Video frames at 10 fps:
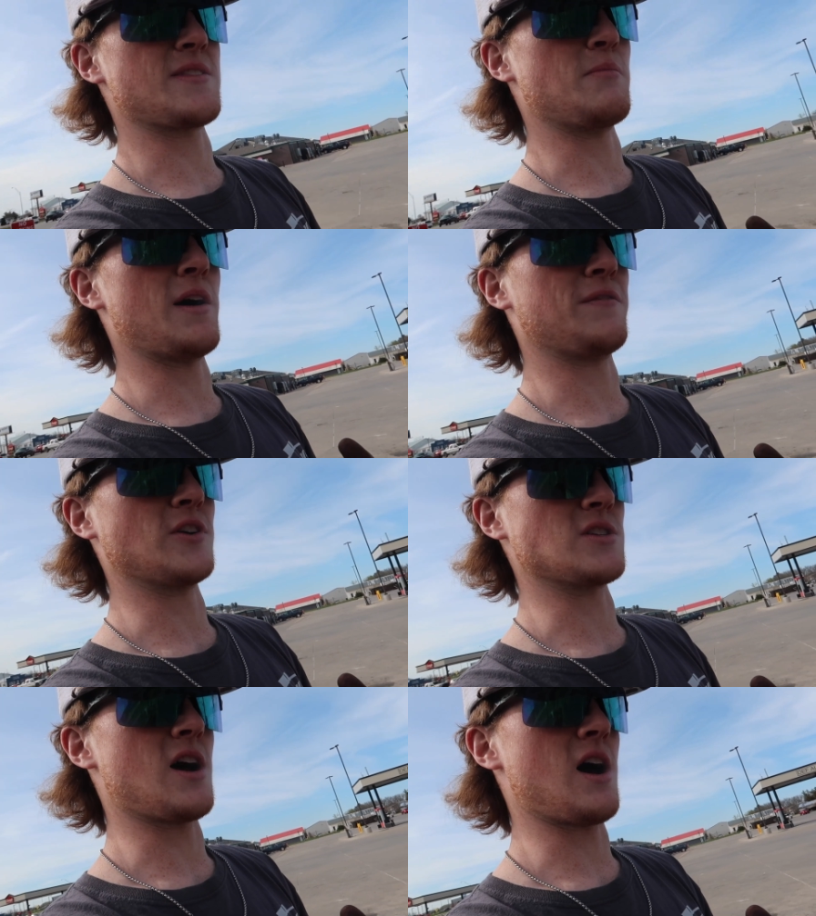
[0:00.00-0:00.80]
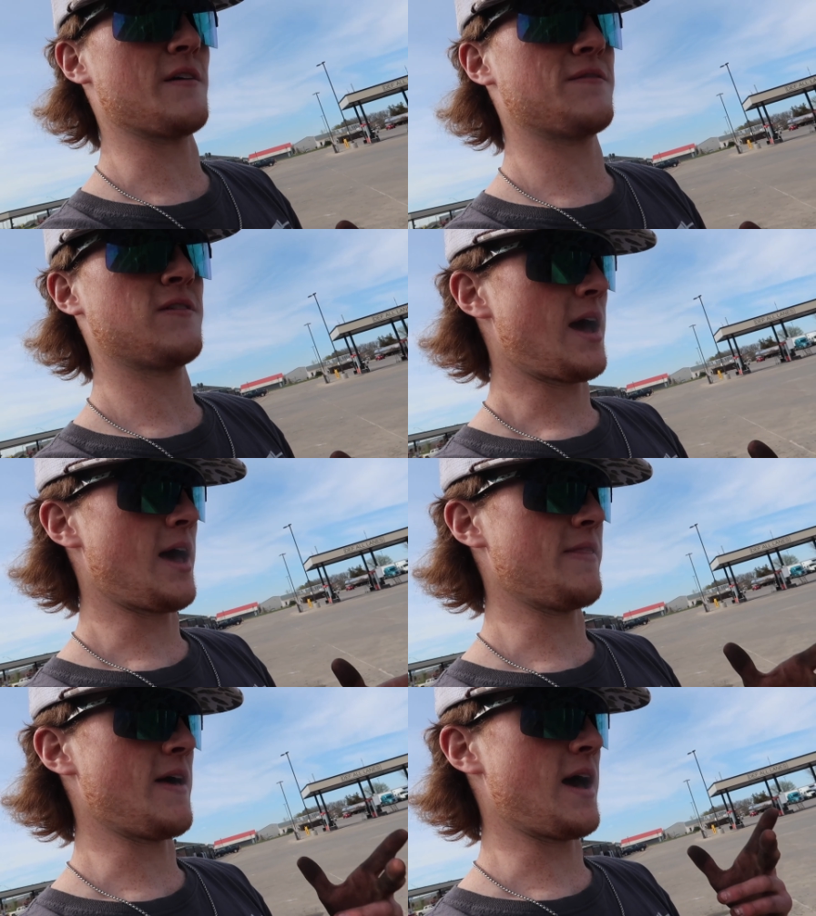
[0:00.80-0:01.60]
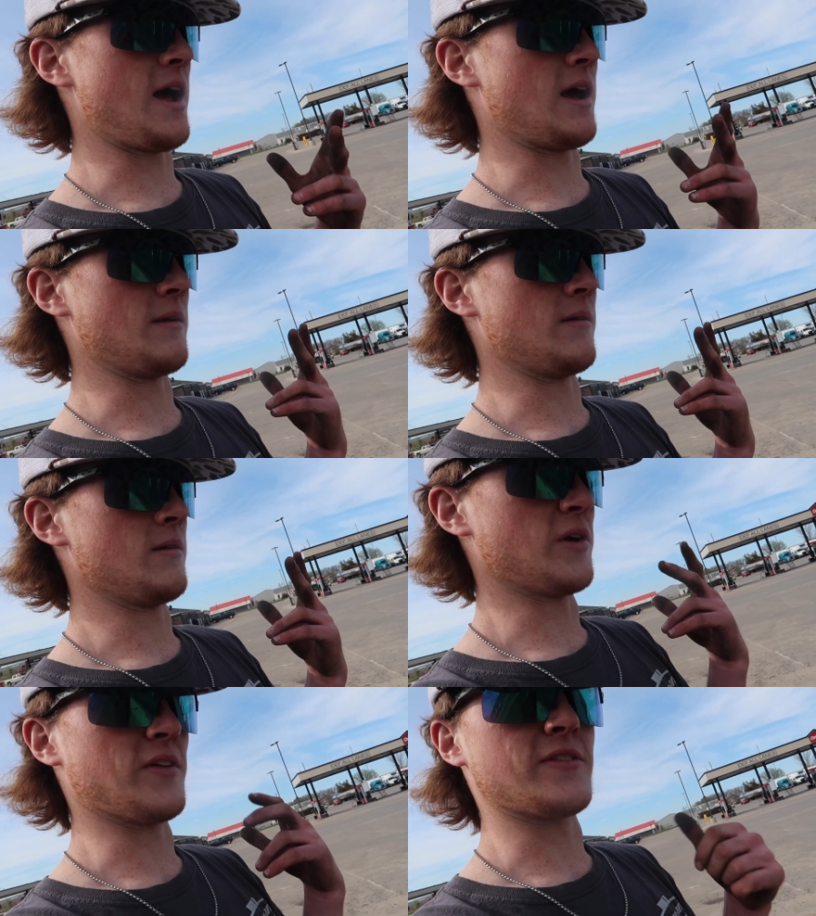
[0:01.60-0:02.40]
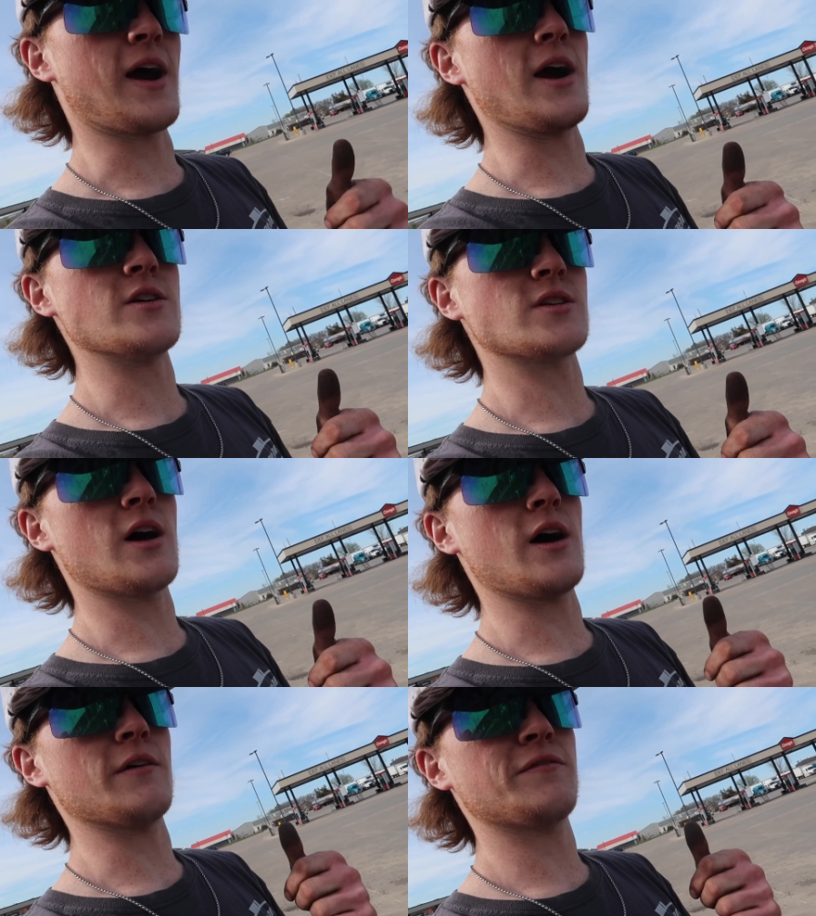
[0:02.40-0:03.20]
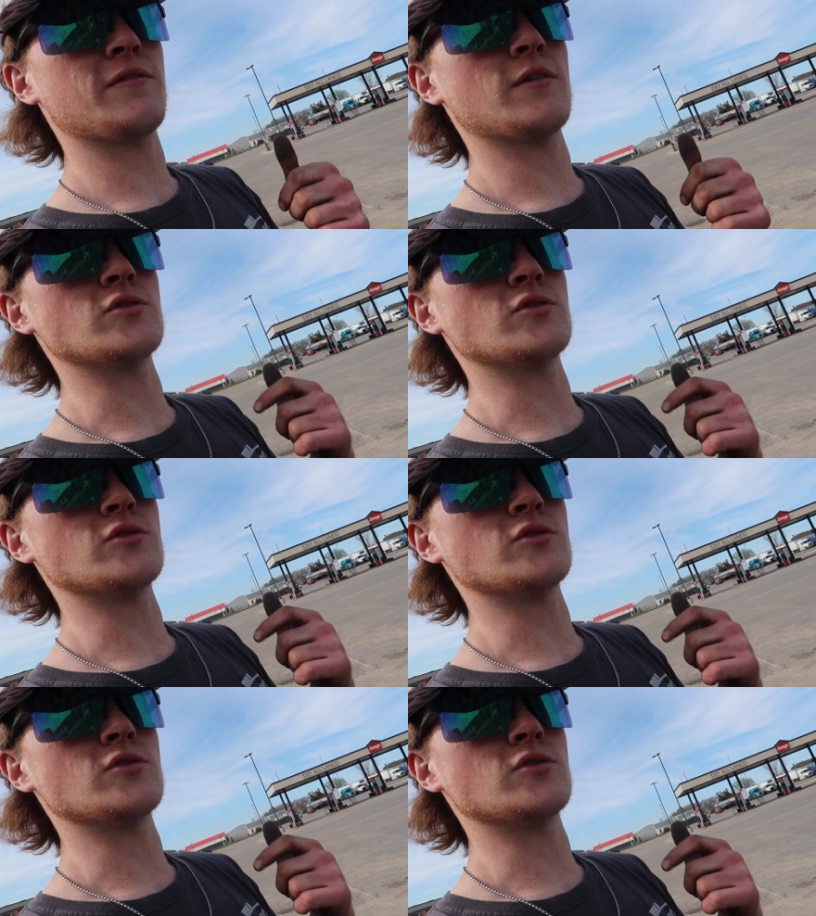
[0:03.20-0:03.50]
the mufflers off and then burn the tires off,